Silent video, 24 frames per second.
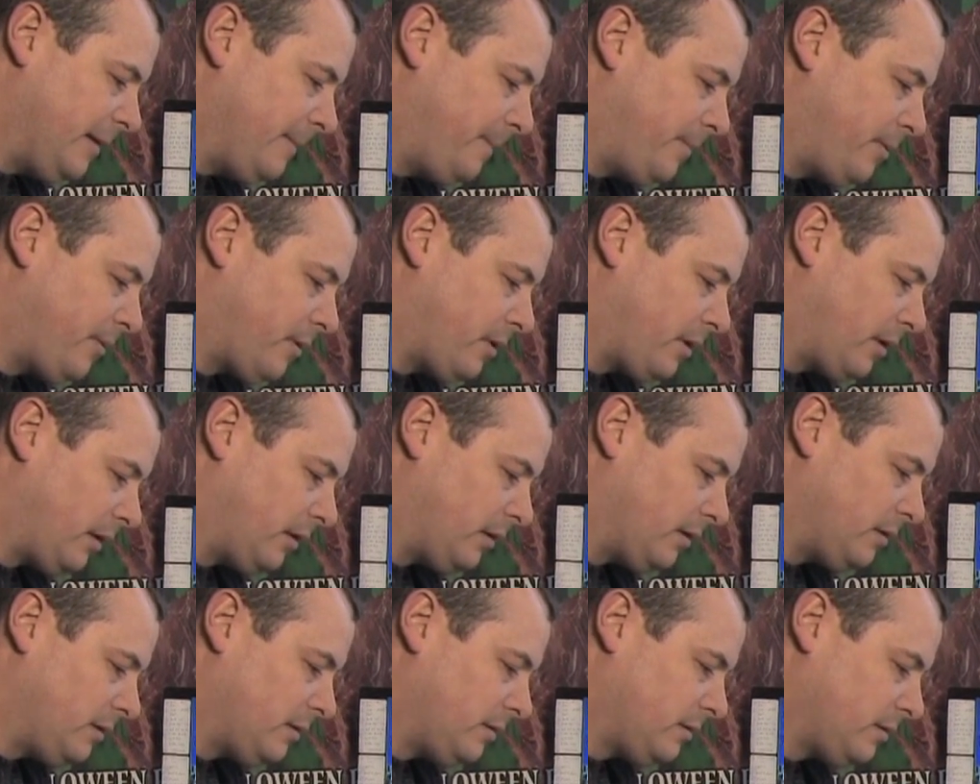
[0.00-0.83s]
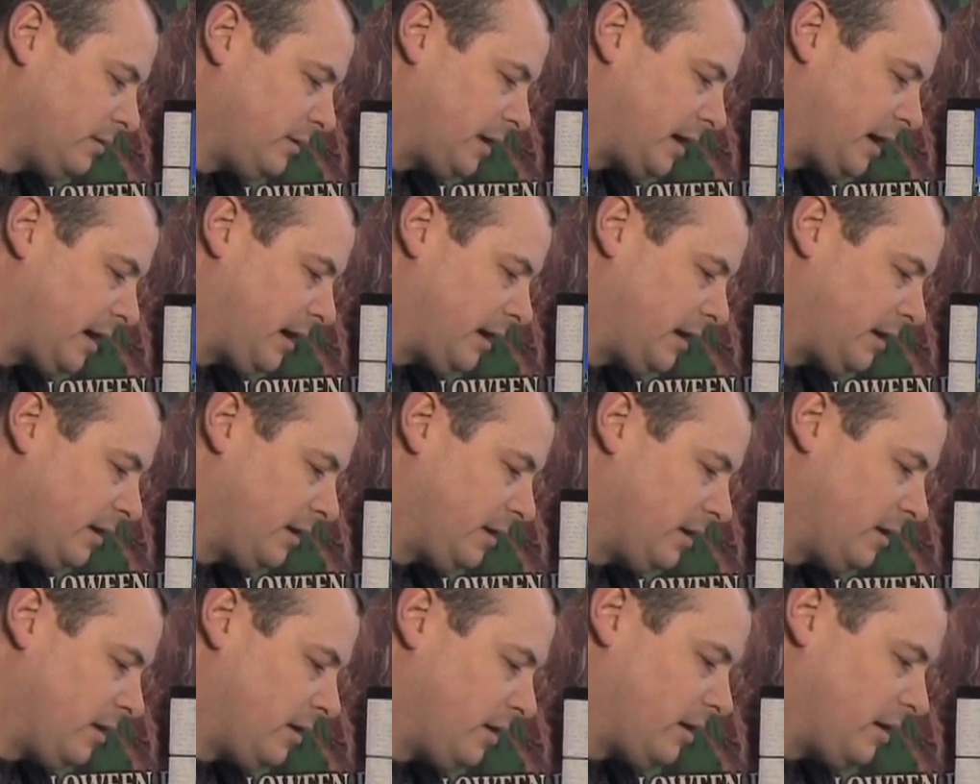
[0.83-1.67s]
important. Okay.
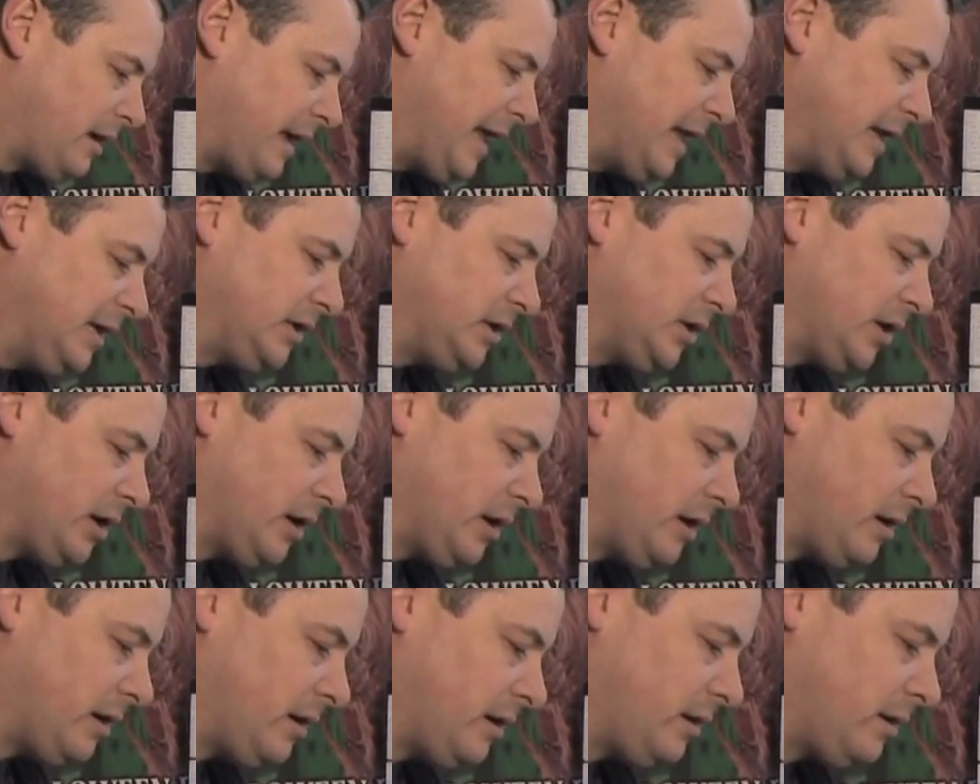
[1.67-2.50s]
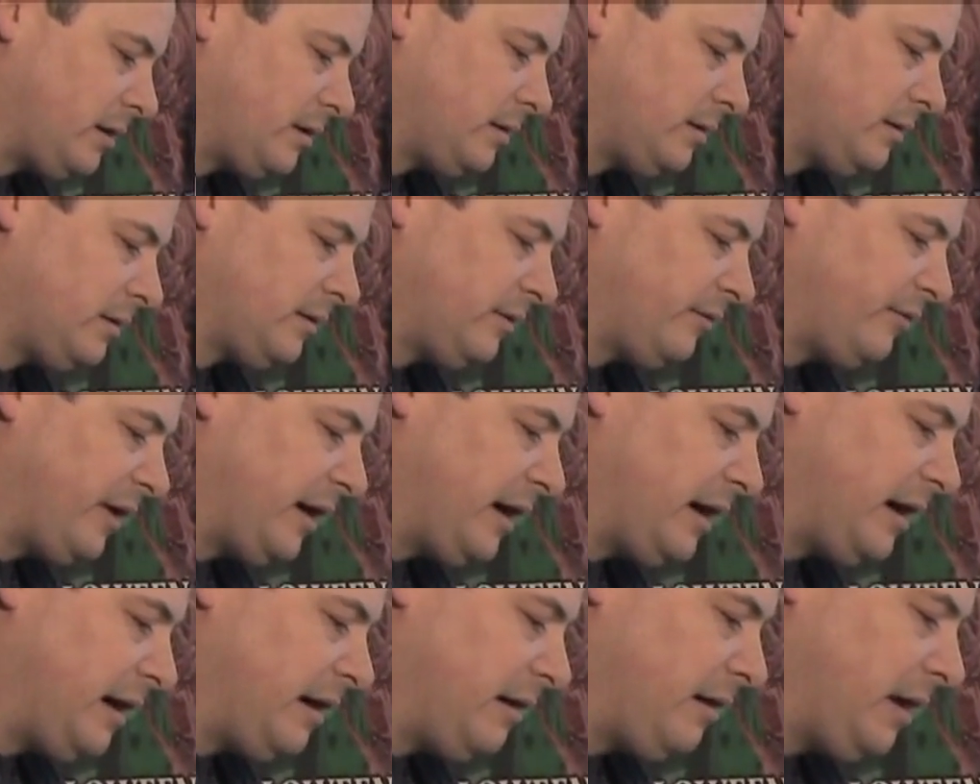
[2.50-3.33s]
Enter.
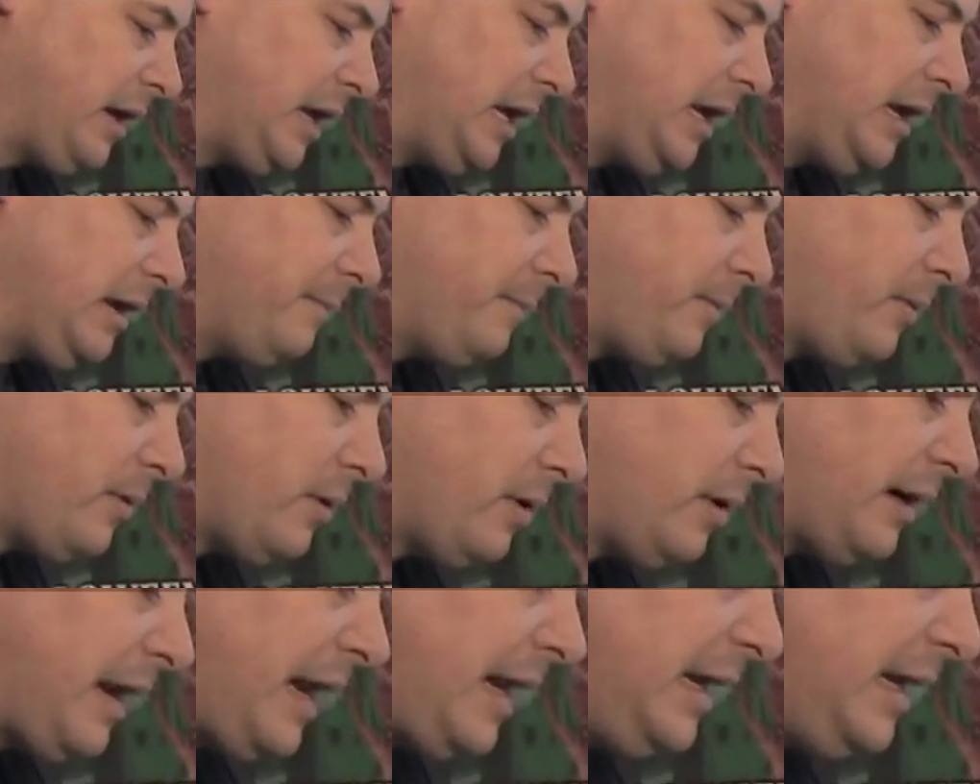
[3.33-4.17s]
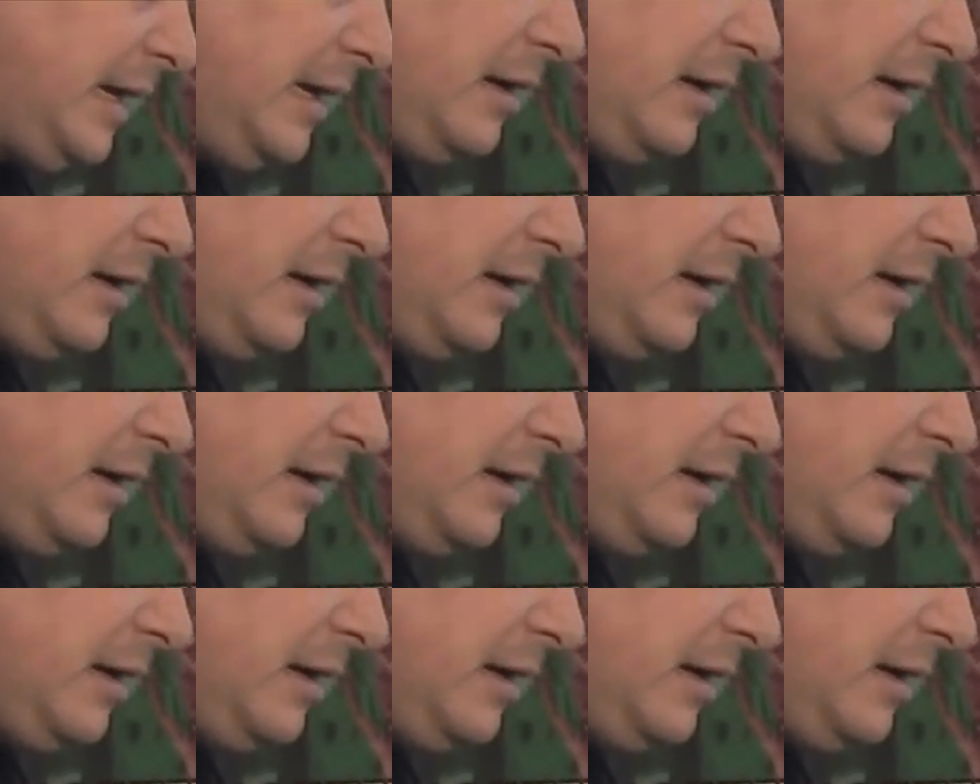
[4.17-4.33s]
Very important. I need to